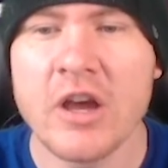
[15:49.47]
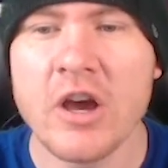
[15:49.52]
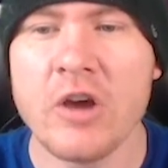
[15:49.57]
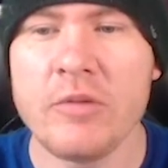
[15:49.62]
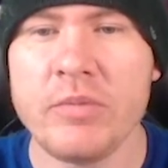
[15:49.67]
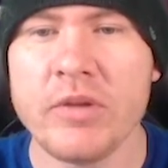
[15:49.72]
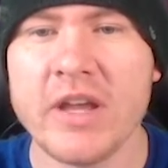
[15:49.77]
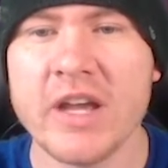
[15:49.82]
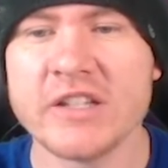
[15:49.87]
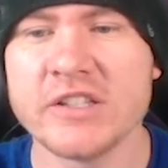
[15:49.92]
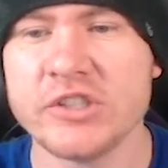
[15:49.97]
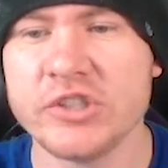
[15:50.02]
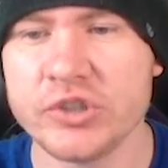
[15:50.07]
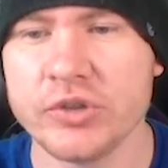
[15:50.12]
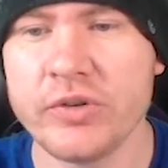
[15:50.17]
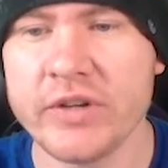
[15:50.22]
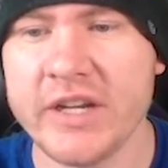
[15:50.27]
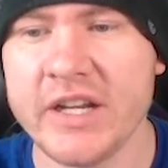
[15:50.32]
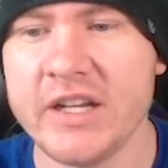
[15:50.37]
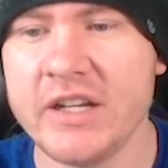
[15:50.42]
Hope you guys
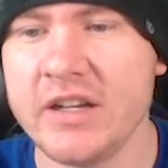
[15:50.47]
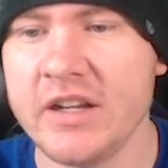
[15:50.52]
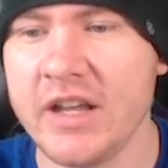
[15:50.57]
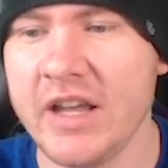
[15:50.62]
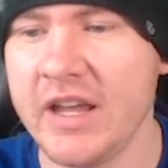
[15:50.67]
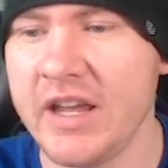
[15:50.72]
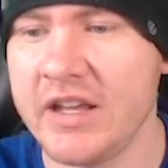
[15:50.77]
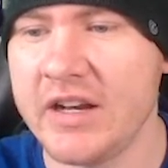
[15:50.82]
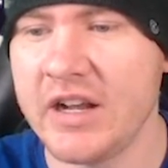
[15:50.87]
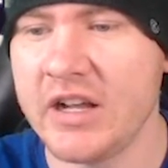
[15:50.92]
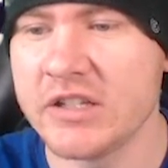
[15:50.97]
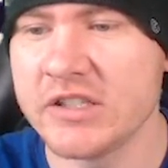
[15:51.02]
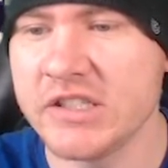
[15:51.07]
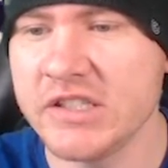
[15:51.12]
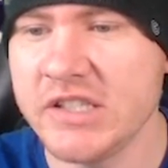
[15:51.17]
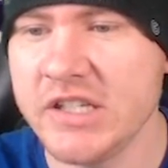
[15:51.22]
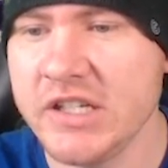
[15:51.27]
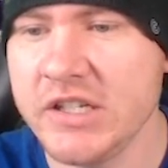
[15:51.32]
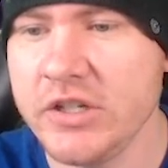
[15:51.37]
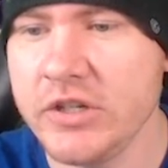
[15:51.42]
enjoyed it, and I'll
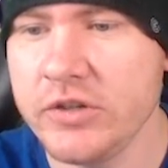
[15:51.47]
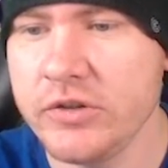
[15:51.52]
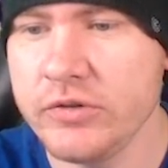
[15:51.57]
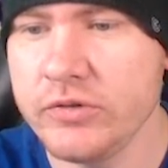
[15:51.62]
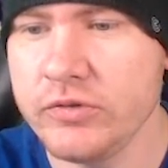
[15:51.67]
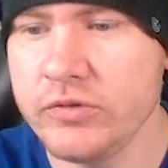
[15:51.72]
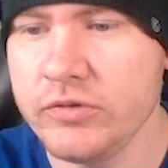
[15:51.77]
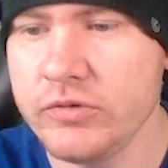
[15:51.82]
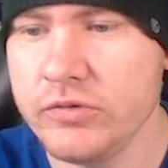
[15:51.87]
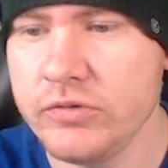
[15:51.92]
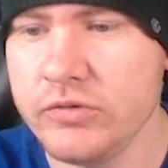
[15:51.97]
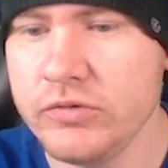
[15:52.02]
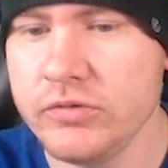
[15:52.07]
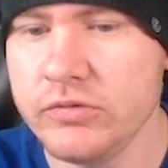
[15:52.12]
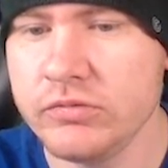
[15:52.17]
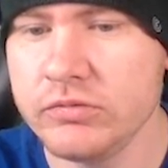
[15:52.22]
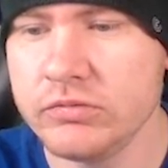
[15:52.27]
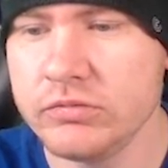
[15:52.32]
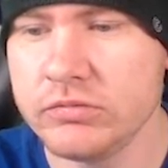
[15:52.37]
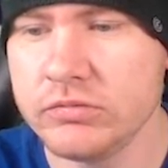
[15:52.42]
see you
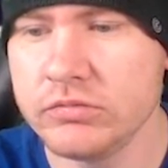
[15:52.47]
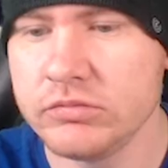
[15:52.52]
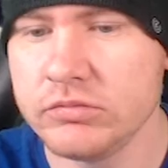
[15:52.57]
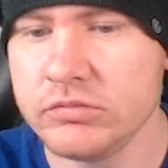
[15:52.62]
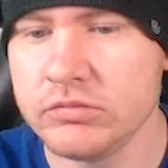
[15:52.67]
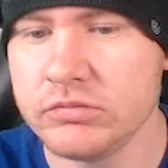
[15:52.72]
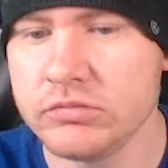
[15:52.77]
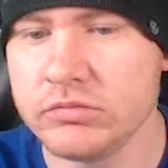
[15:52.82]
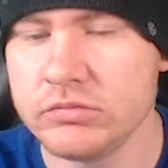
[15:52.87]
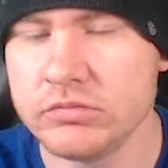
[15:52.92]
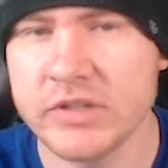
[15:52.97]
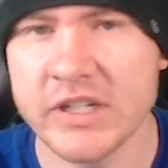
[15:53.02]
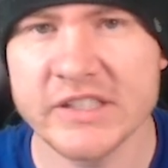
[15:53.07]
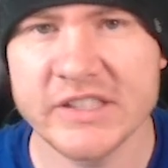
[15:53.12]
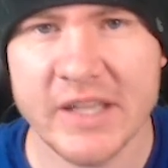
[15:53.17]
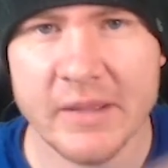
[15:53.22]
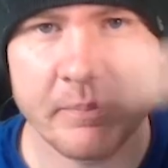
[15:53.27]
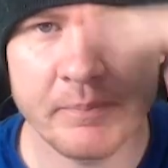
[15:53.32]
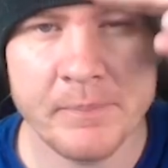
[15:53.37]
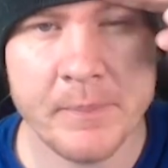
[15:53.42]

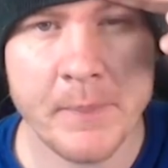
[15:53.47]
next time.